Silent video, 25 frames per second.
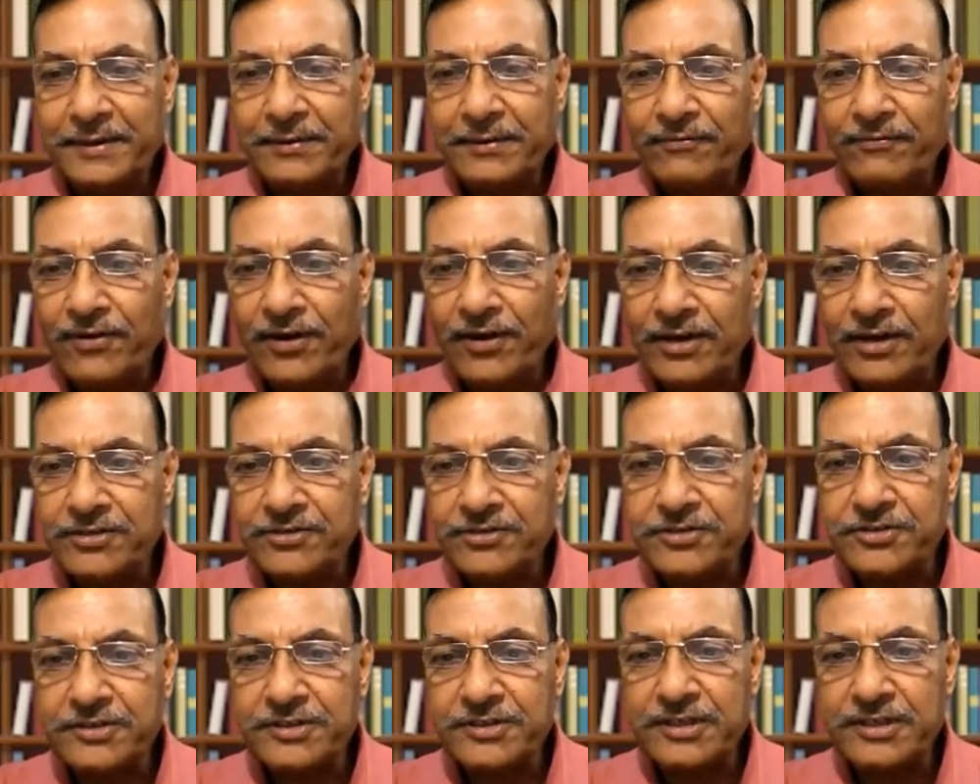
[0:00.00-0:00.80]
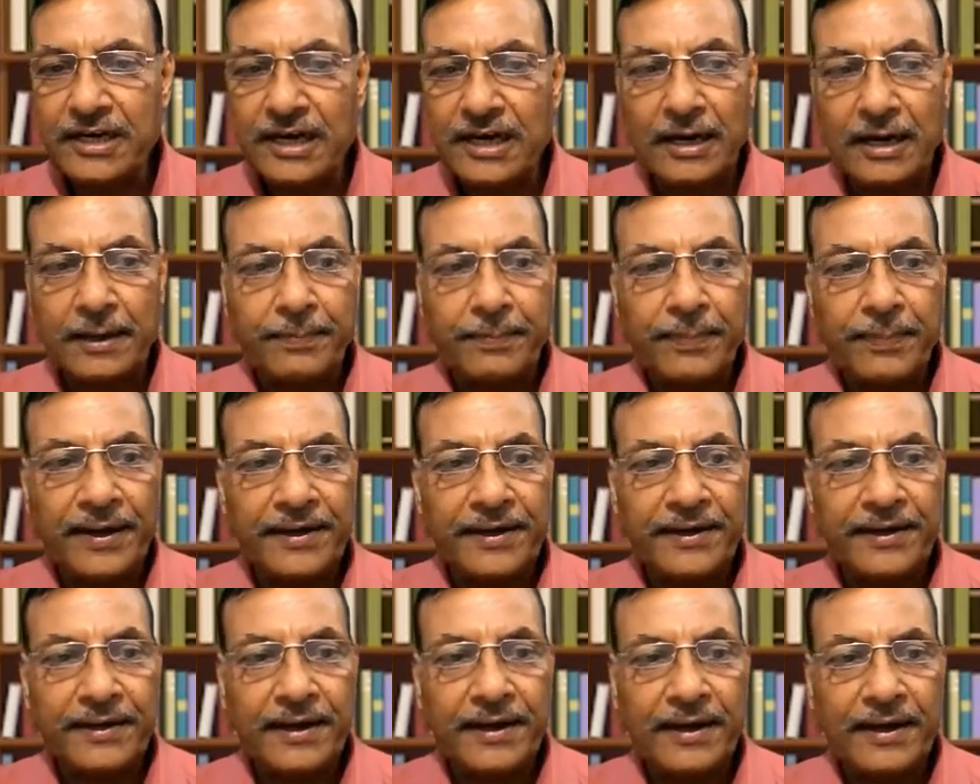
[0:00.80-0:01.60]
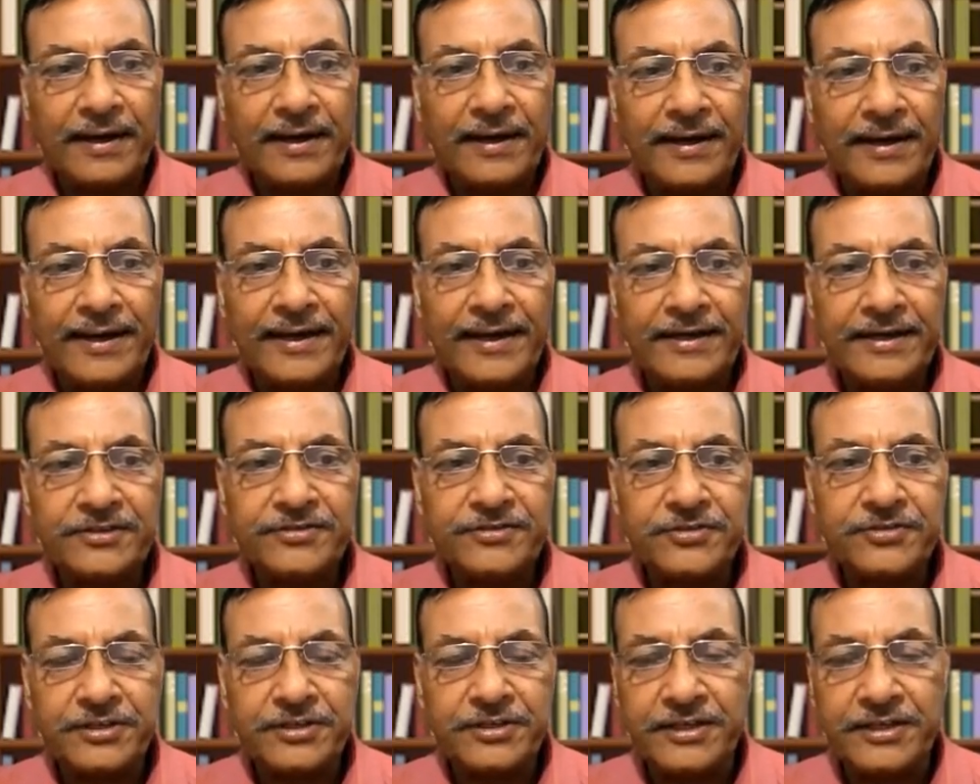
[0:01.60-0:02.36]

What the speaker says: flexor carpi ulnaris